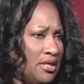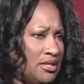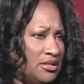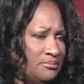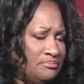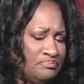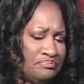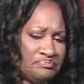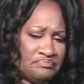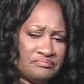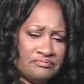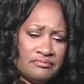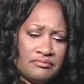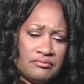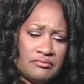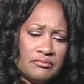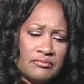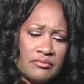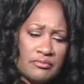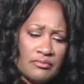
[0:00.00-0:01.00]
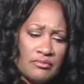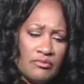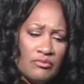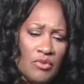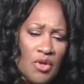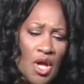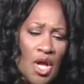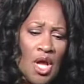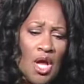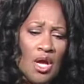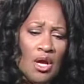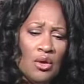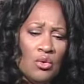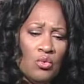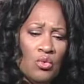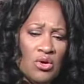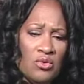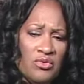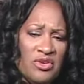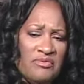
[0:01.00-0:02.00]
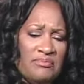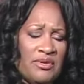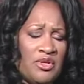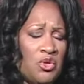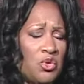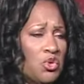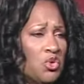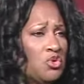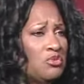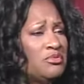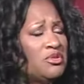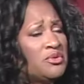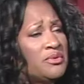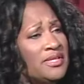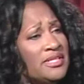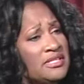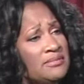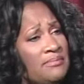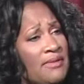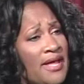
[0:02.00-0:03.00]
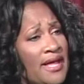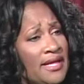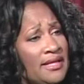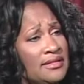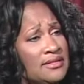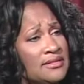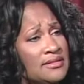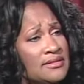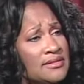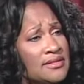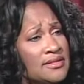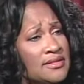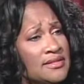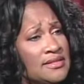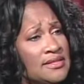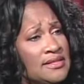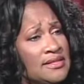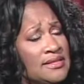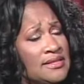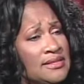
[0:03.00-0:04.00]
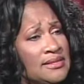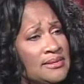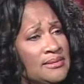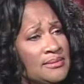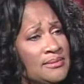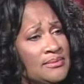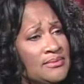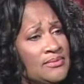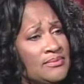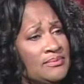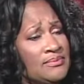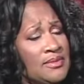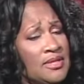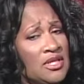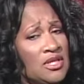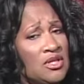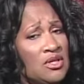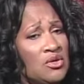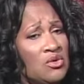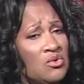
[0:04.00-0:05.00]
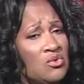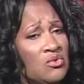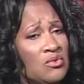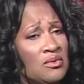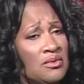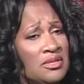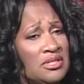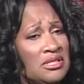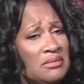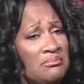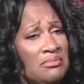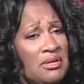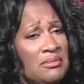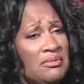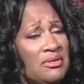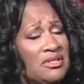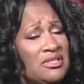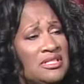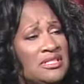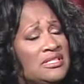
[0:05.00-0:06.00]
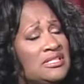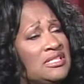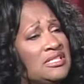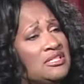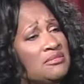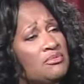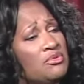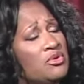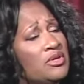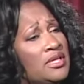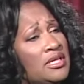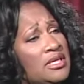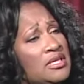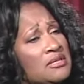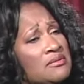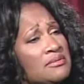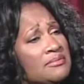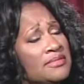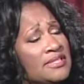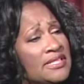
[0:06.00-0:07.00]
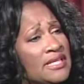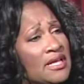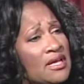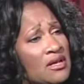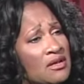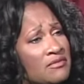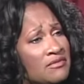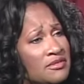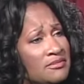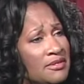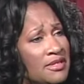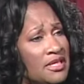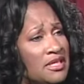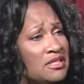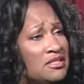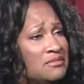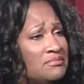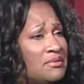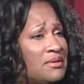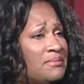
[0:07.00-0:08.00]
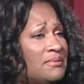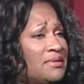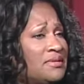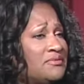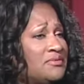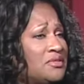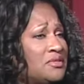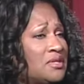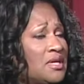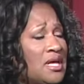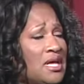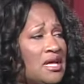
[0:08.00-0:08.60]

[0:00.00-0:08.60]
um, what we've been groomed to expect. Um, you know, some people are just disappointed in themselves because mm. people have,